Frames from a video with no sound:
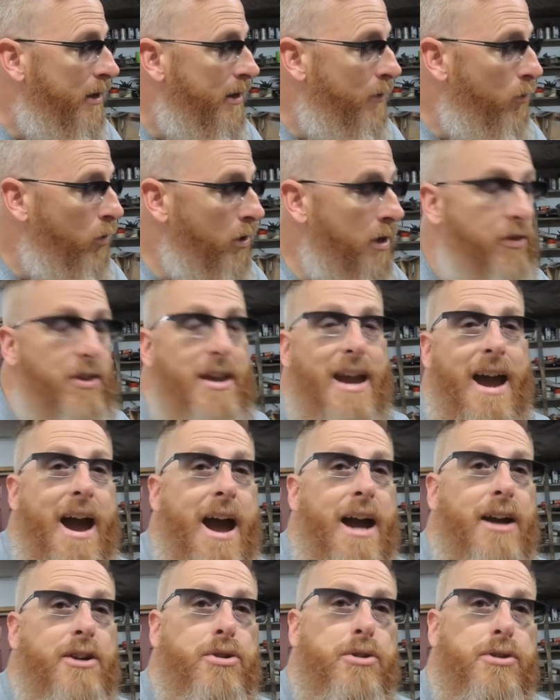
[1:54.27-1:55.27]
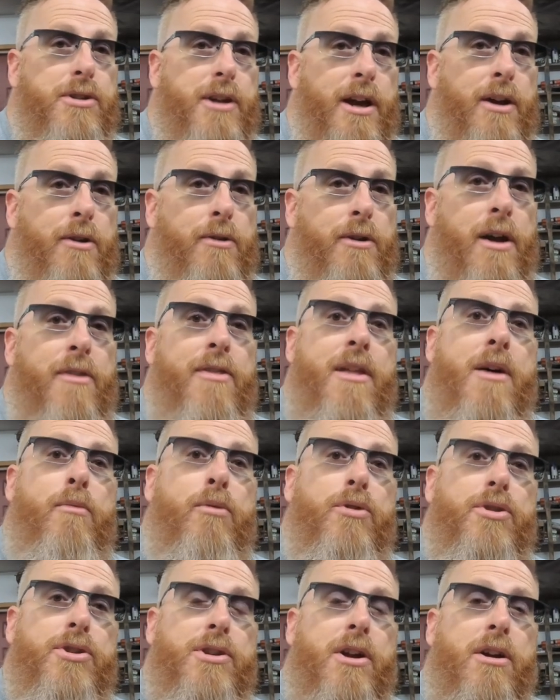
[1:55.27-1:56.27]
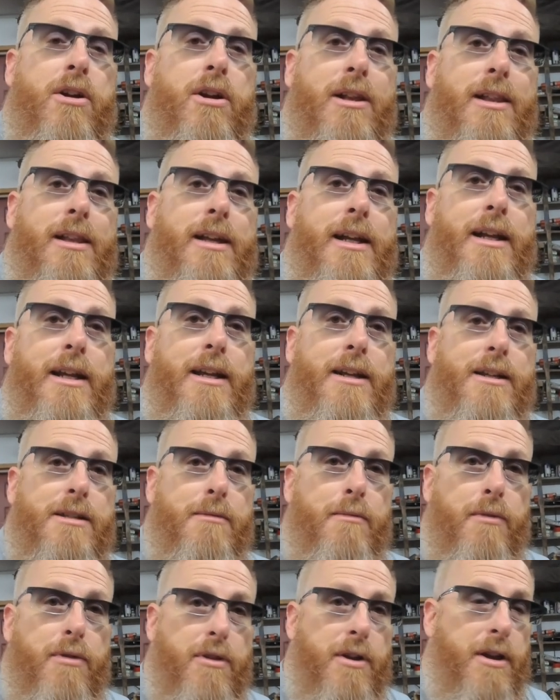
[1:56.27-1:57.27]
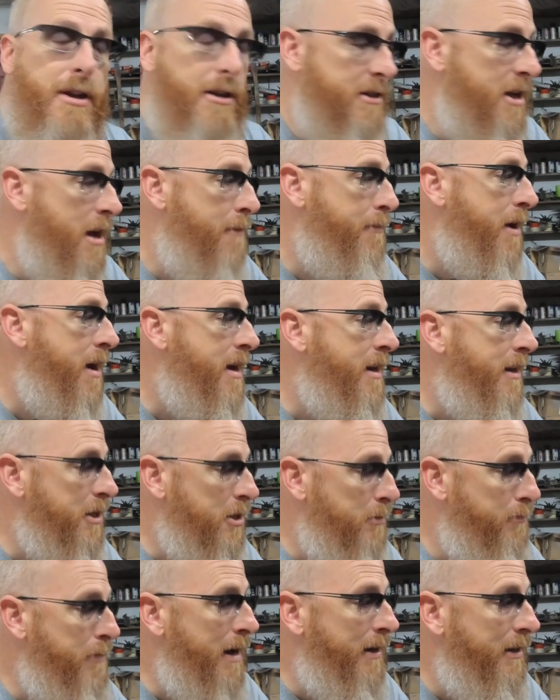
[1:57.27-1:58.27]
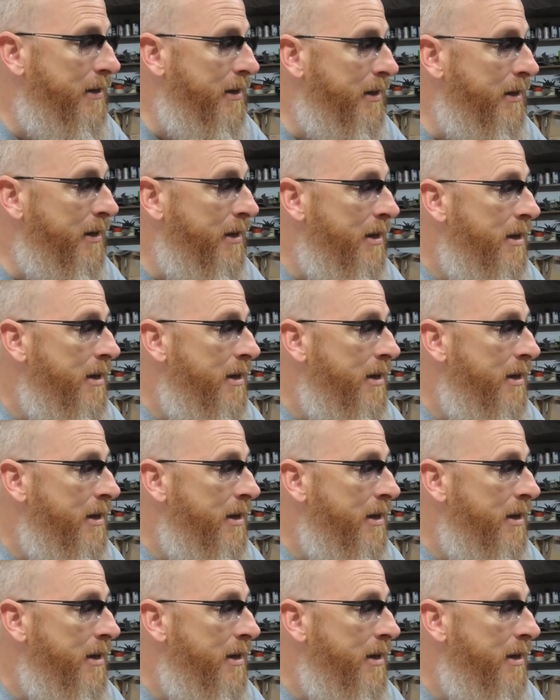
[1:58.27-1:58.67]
We'll get the axles out, and then we'll start cleaning some things up and inspecting